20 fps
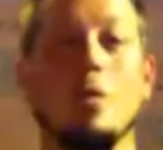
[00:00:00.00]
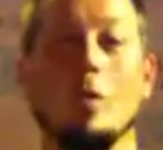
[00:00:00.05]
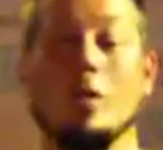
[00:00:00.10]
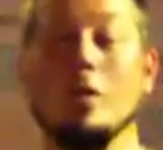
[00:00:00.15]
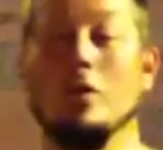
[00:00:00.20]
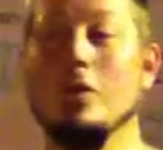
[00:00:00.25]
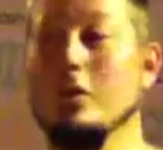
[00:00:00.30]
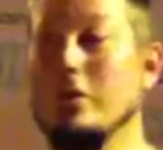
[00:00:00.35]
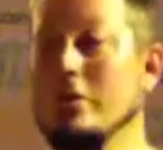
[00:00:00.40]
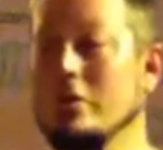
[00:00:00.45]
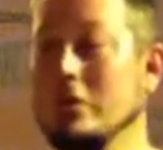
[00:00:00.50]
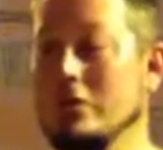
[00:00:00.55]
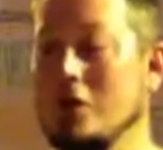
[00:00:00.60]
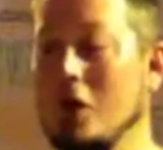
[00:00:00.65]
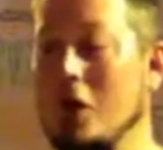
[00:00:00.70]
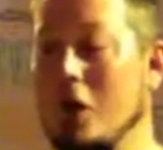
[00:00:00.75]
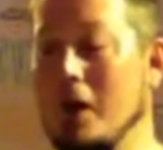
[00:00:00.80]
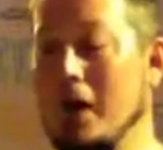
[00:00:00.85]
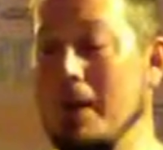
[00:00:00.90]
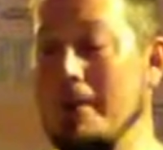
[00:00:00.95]
We're going to
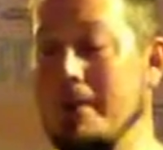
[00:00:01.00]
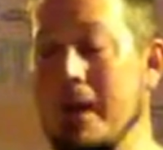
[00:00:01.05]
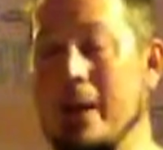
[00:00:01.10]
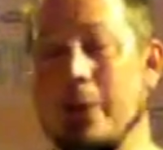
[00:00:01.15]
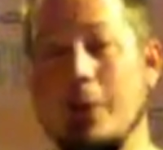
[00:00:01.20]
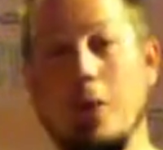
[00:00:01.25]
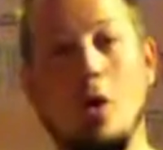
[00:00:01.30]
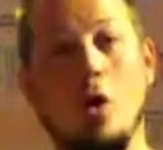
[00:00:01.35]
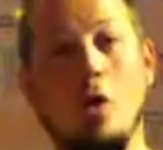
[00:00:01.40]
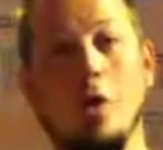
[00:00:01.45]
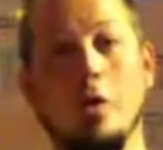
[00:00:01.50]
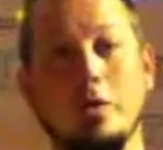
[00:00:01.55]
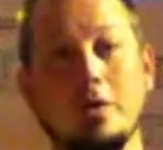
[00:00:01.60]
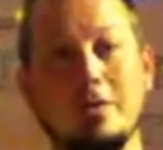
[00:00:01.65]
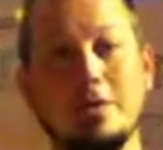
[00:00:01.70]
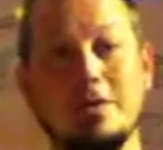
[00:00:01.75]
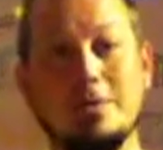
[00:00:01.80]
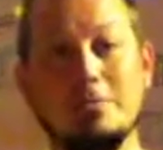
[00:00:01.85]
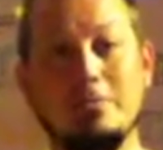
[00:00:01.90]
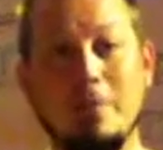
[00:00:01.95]
talk about the
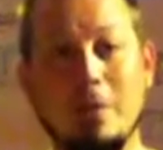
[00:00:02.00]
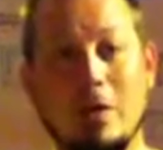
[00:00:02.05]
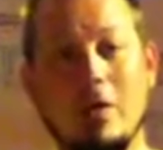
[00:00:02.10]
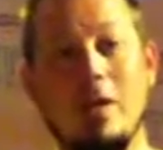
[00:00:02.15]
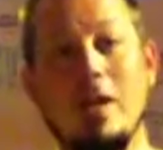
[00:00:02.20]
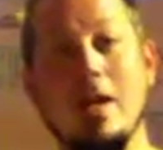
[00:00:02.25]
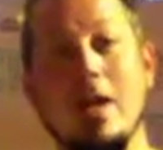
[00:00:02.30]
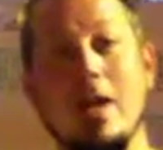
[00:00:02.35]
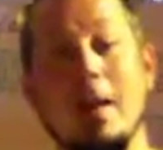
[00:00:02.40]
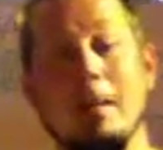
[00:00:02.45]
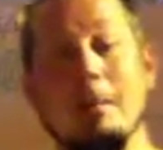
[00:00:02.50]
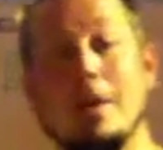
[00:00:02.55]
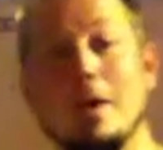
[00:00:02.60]
Holy Spirit,